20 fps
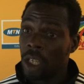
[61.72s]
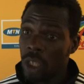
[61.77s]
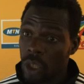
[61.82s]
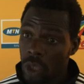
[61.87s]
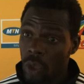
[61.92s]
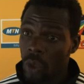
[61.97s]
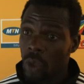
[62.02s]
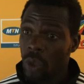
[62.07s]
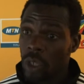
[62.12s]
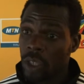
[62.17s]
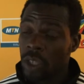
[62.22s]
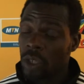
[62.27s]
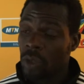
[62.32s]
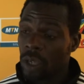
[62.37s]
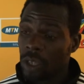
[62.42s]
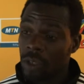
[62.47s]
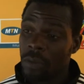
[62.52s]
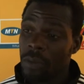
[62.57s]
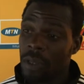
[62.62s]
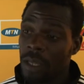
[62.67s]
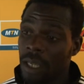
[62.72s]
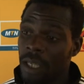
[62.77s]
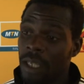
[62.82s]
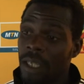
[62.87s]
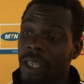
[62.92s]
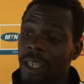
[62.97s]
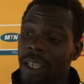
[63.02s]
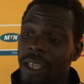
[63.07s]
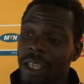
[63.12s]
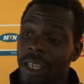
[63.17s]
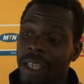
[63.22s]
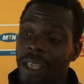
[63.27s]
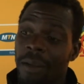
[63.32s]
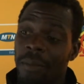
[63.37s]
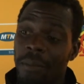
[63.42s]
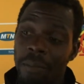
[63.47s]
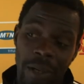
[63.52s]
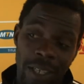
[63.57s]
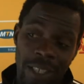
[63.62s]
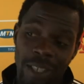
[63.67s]
So it's going to be
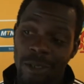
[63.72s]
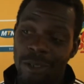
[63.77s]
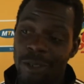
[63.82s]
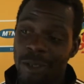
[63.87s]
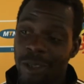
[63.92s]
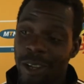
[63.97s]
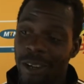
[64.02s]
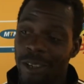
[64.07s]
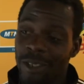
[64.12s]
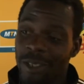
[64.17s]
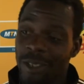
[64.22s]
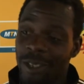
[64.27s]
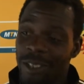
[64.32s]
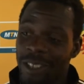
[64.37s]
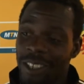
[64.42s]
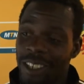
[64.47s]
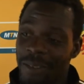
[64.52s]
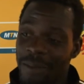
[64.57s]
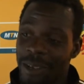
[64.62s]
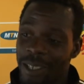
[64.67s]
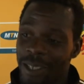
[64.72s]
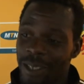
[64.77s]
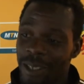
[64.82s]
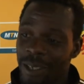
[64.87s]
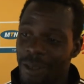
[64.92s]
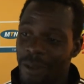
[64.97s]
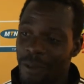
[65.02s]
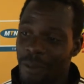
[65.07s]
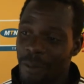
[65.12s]
pressure on Swallows, not on Amazulu.